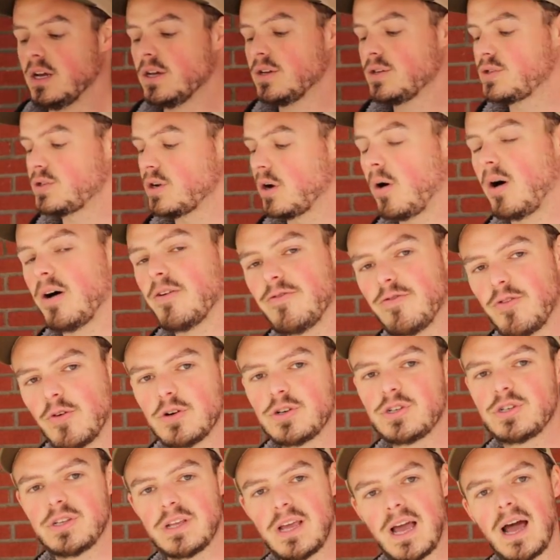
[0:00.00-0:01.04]
So
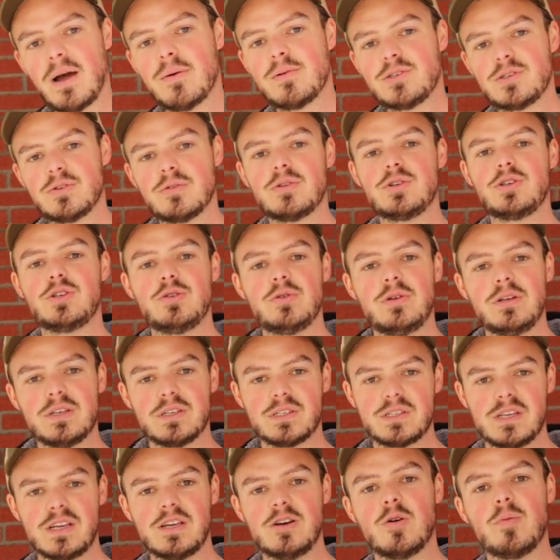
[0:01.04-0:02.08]
unfortunately, I was only shooting a
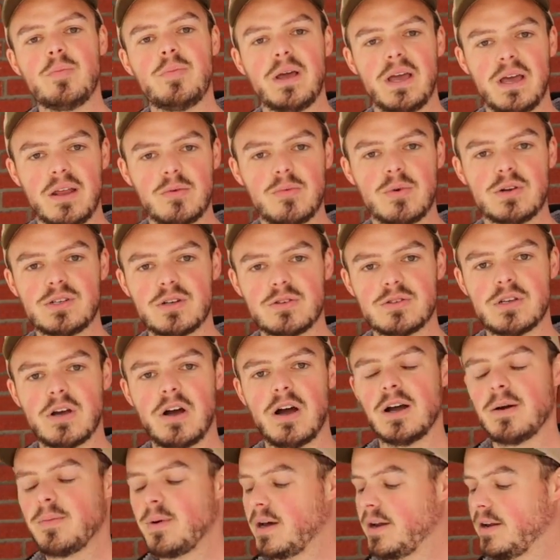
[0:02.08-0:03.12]
single pin, which I'll
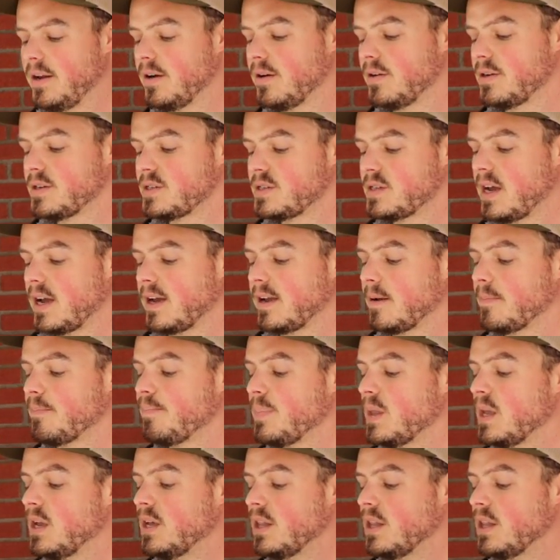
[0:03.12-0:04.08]
talk about here in a second.